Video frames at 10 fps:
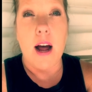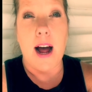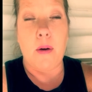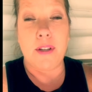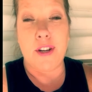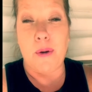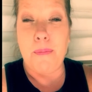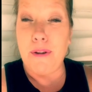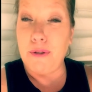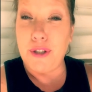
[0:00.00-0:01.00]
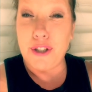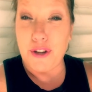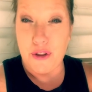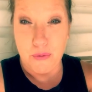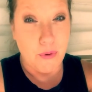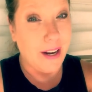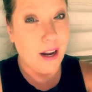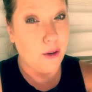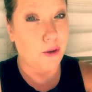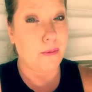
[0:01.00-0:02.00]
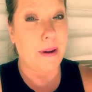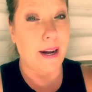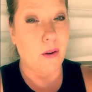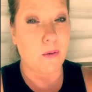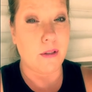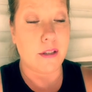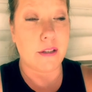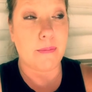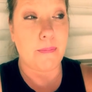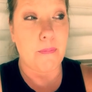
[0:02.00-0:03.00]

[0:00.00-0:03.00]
I was almost 300 pounds,